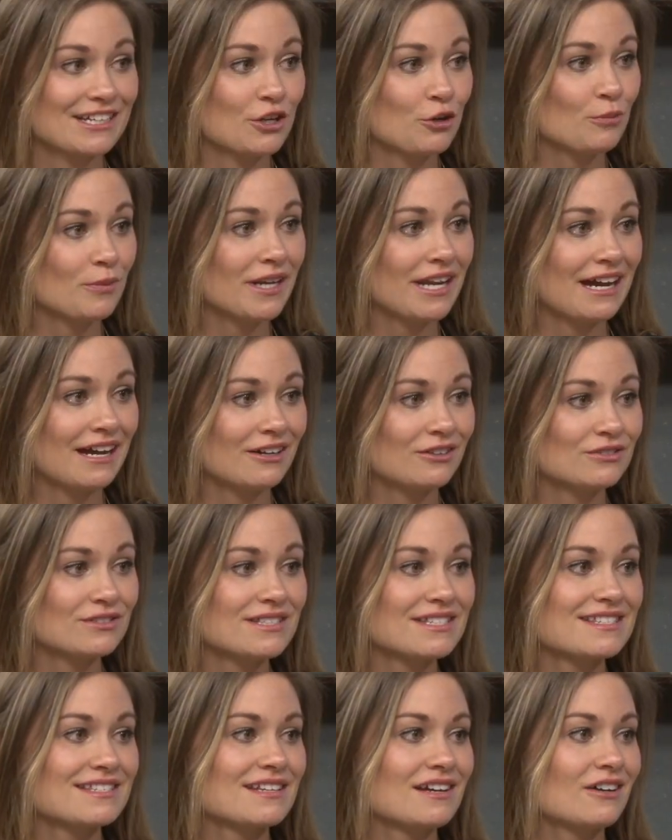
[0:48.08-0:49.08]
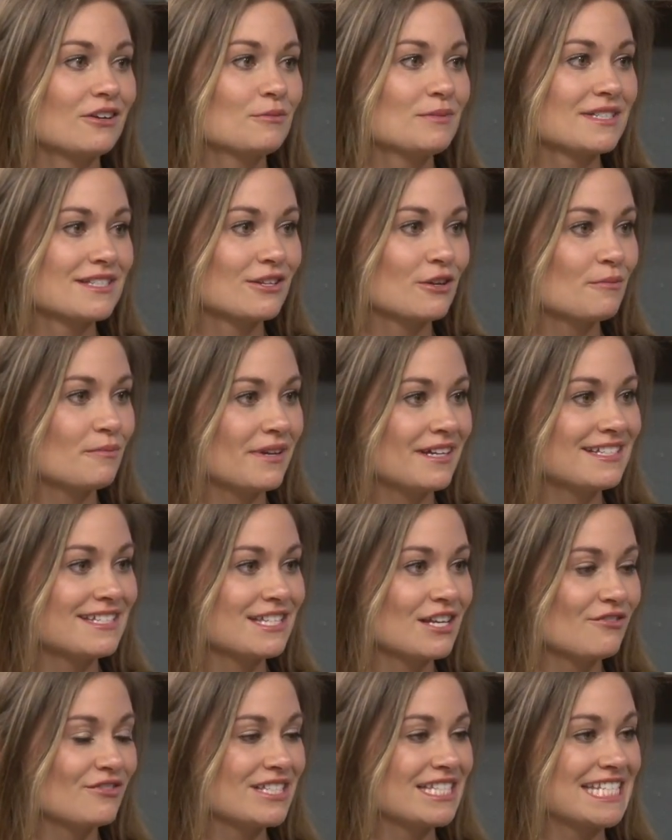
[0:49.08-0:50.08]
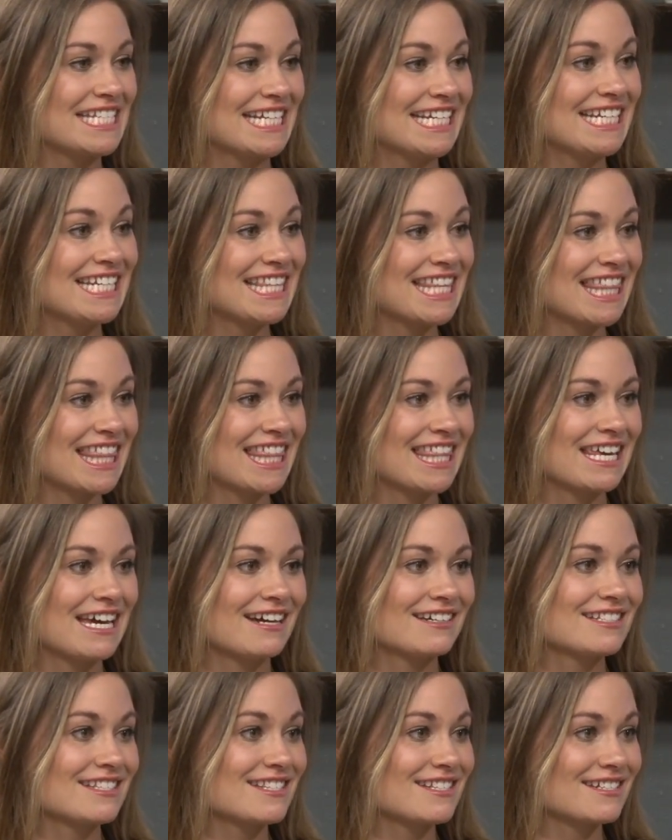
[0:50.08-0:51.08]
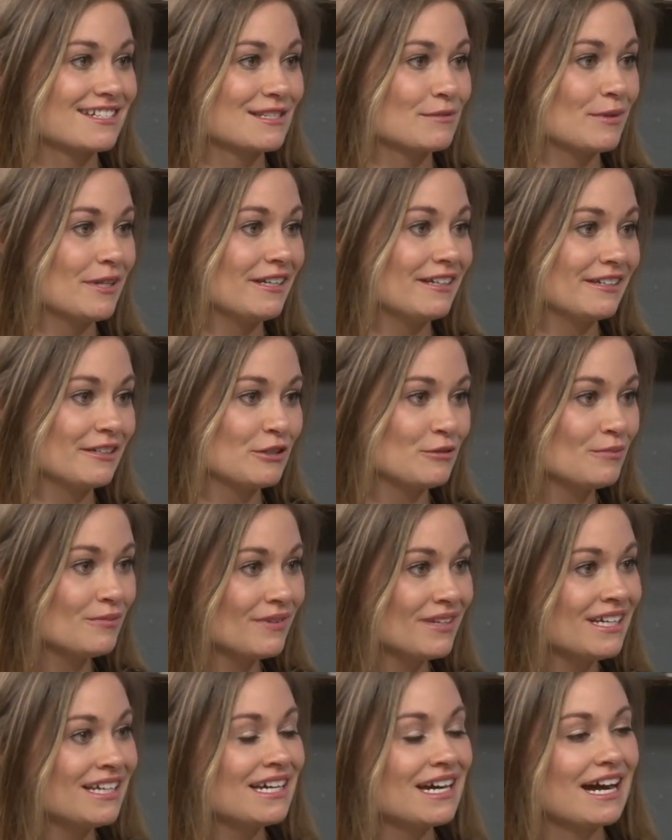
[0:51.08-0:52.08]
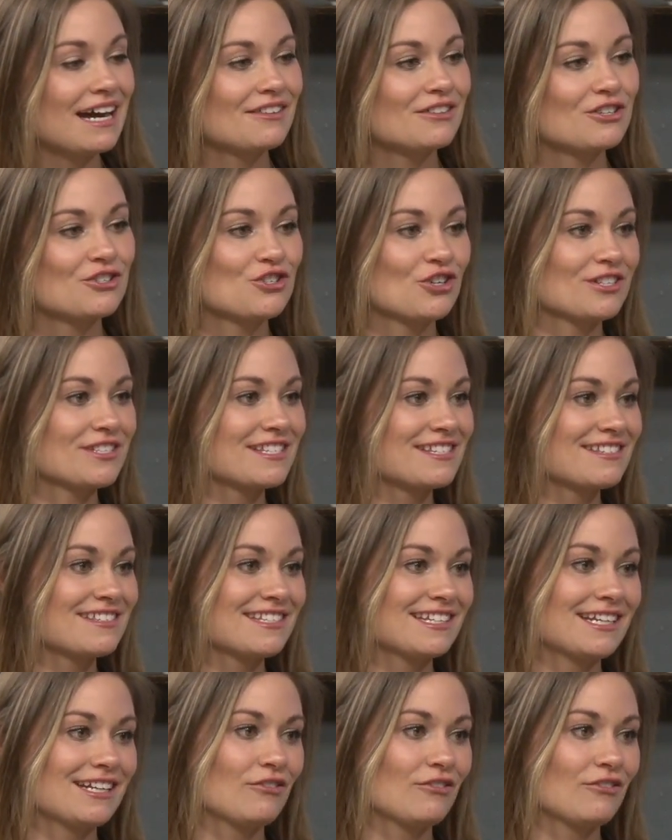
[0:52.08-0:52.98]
open house. It's on May 17th at 6 p.m. at the Johnson City